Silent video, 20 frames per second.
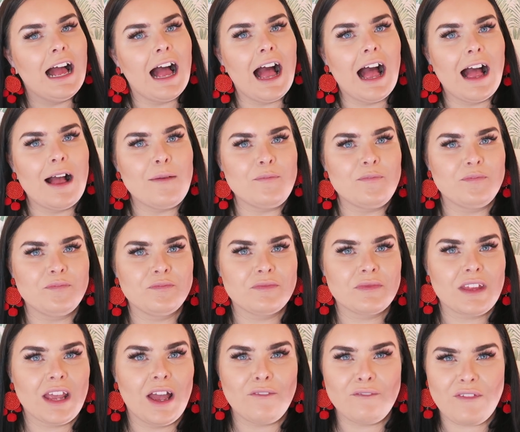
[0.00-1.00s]

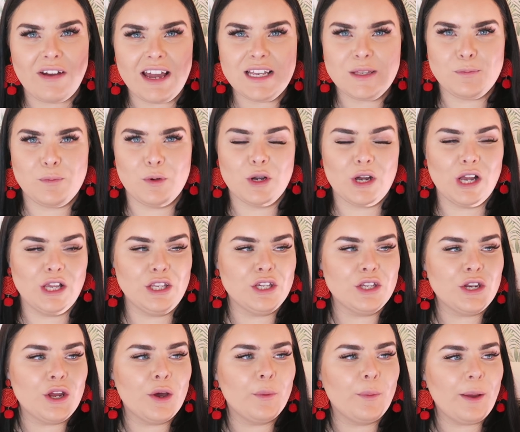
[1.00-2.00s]
Facebook, and
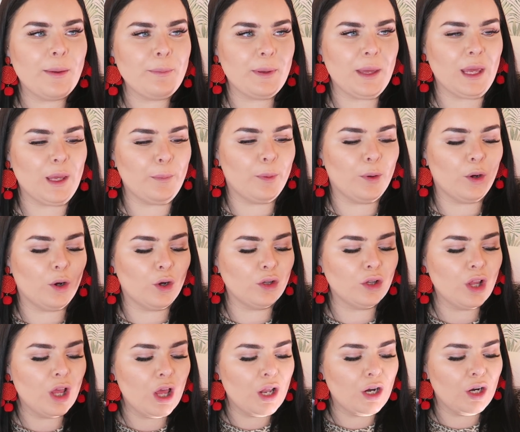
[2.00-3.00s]
you know when
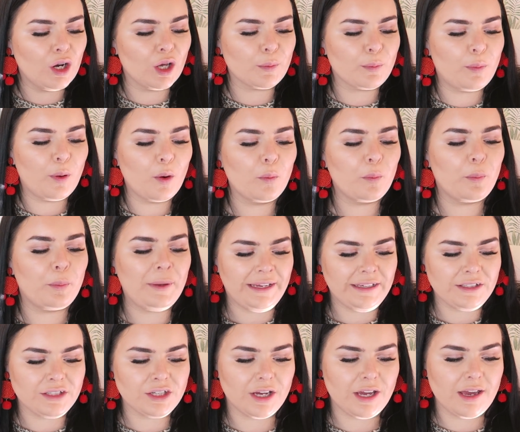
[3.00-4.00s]
people like put
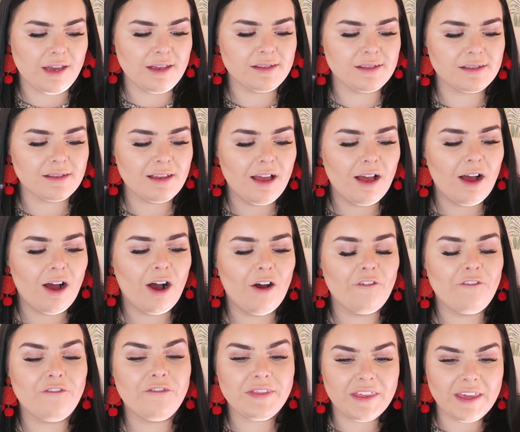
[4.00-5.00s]
pictures
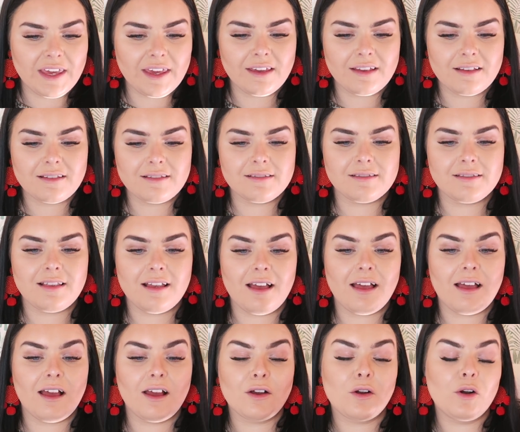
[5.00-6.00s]
of things
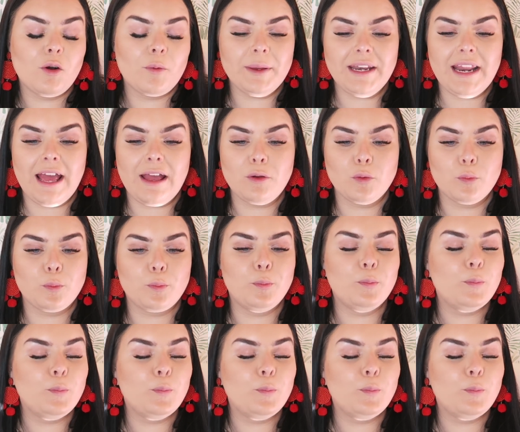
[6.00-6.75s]
that are coming out,